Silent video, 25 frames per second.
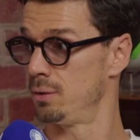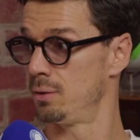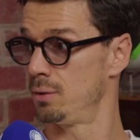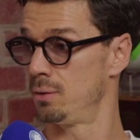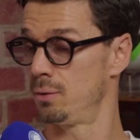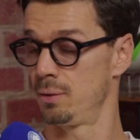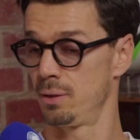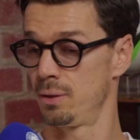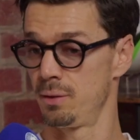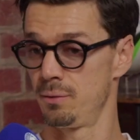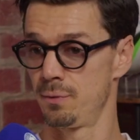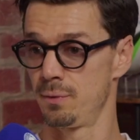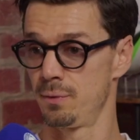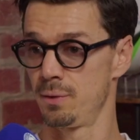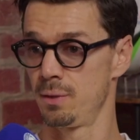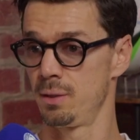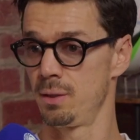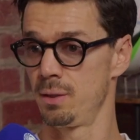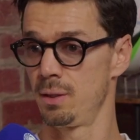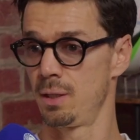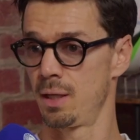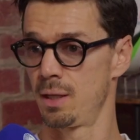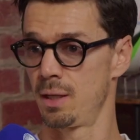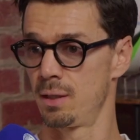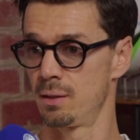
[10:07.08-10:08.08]
if he
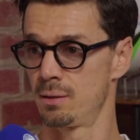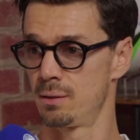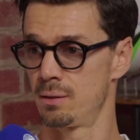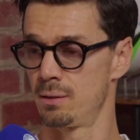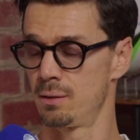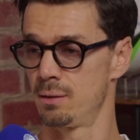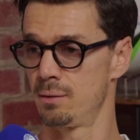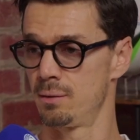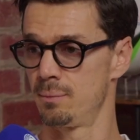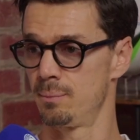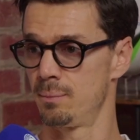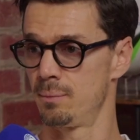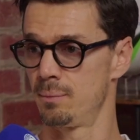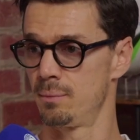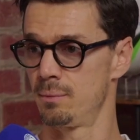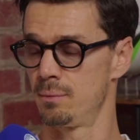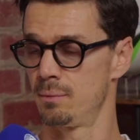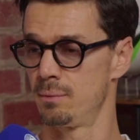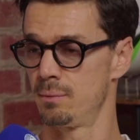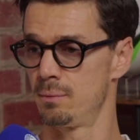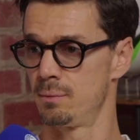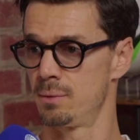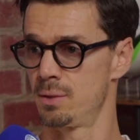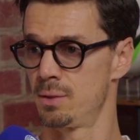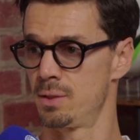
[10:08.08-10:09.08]
had
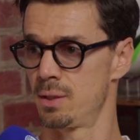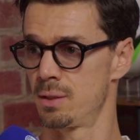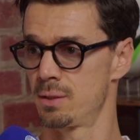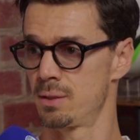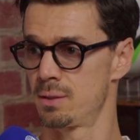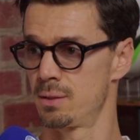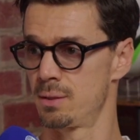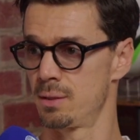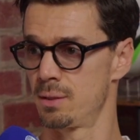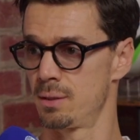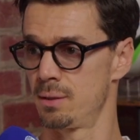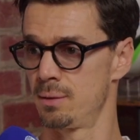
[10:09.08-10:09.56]
just